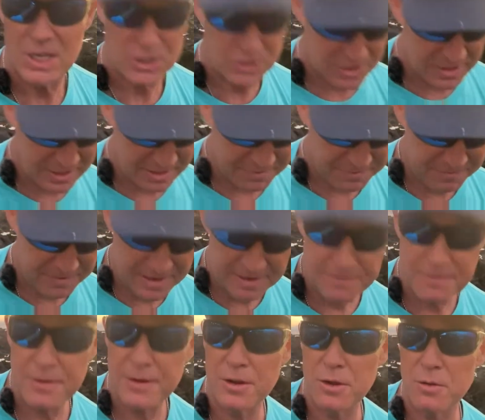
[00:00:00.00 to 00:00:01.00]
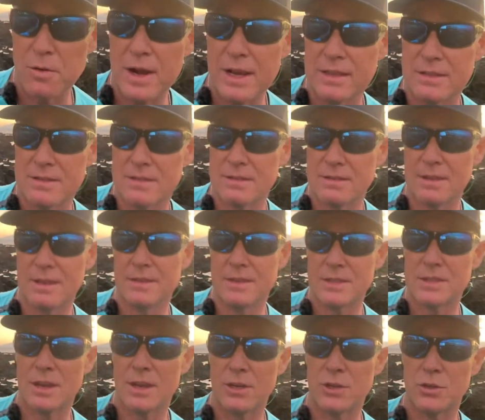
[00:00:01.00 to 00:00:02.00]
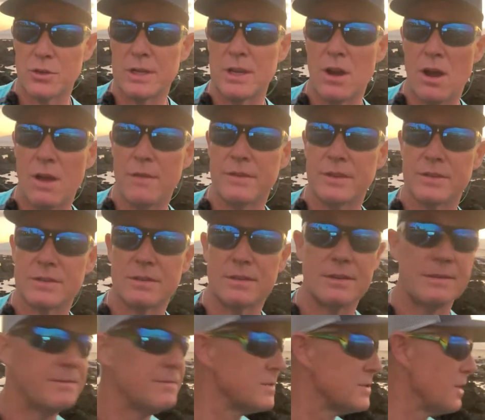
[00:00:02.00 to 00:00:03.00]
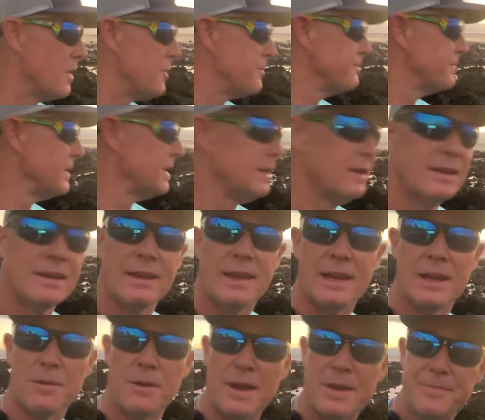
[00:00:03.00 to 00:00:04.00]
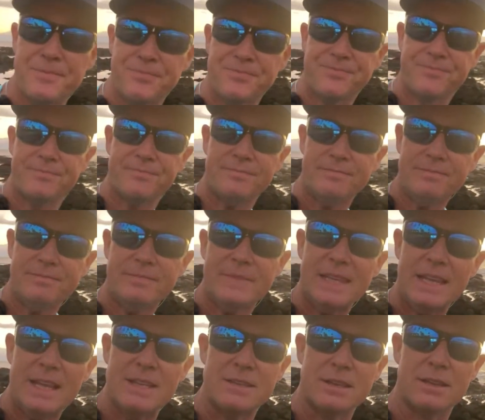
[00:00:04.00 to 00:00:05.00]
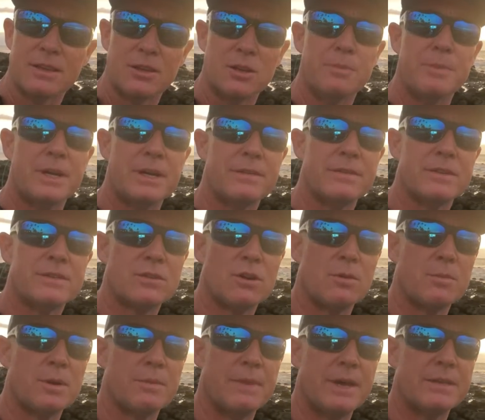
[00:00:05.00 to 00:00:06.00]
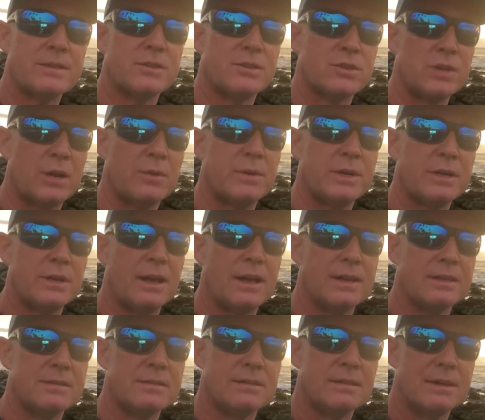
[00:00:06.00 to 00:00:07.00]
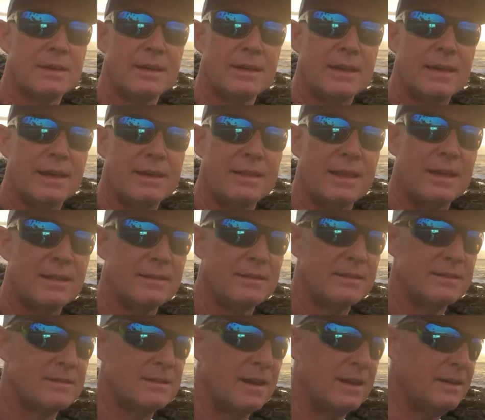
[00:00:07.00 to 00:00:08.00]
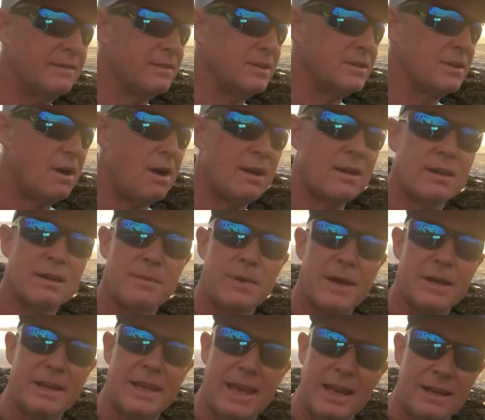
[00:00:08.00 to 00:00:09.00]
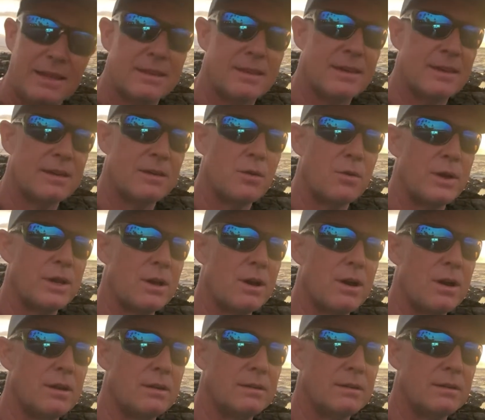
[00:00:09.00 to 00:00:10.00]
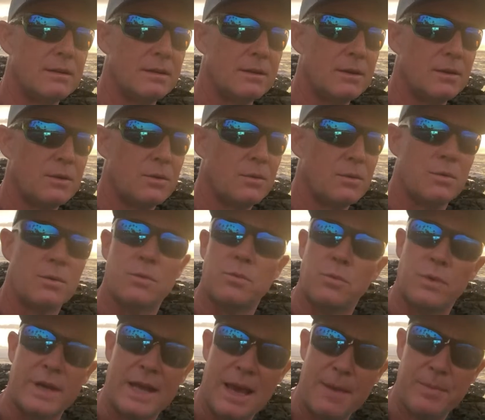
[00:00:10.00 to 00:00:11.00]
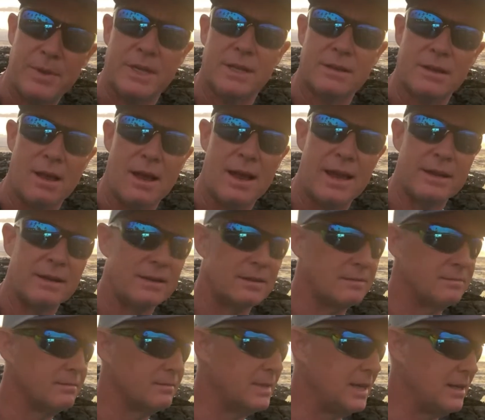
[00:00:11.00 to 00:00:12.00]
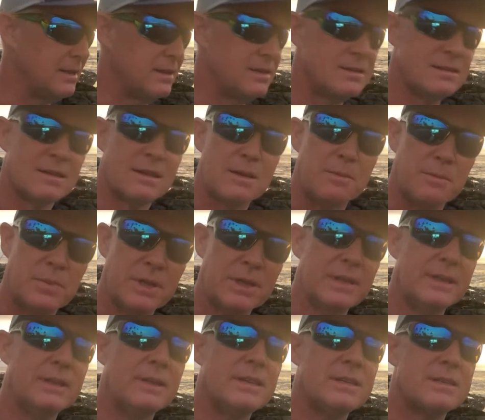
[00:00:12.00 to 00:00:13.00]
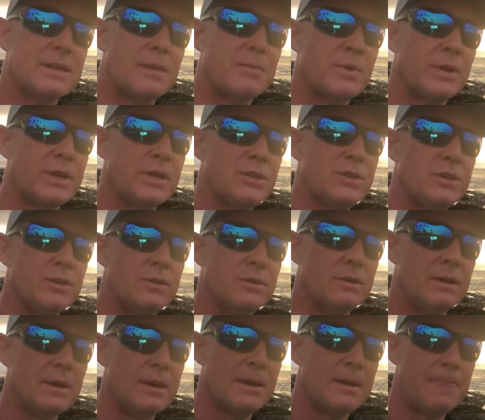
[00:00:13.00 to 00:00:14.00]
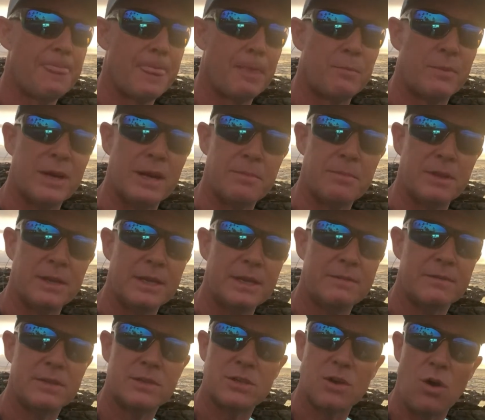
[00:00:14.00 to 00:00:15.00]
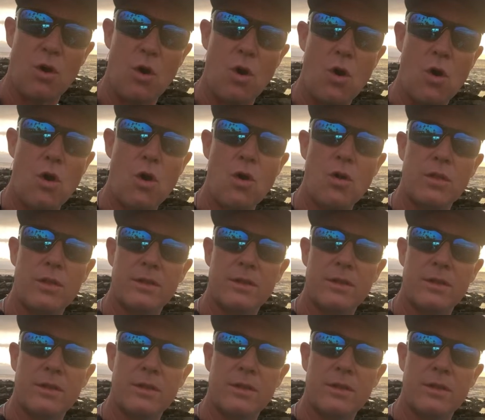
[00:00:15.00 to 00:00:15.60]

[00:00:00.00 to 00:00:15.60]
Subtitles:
you got to fight for your rights in this country, obviously. So anyway, it's a little bit of a sober message, I realize. And that is not even talking about anything going on what happened in Lahaina. This is a completely separate issue, but I believe it's all